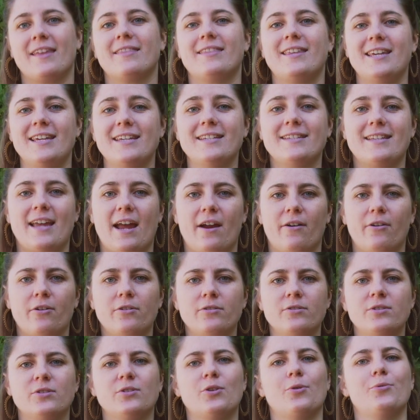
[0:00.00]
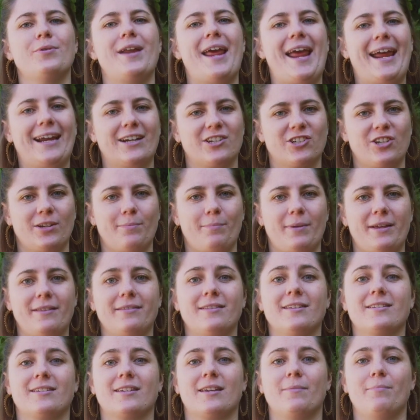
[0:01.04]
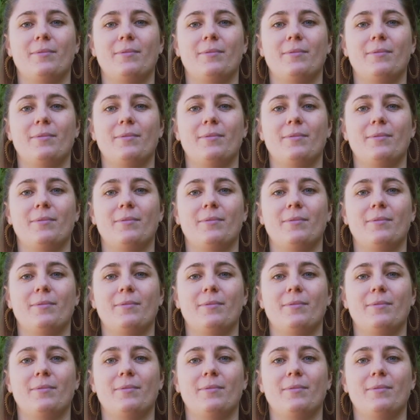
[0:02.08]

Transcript: These arrows don't actually mean this can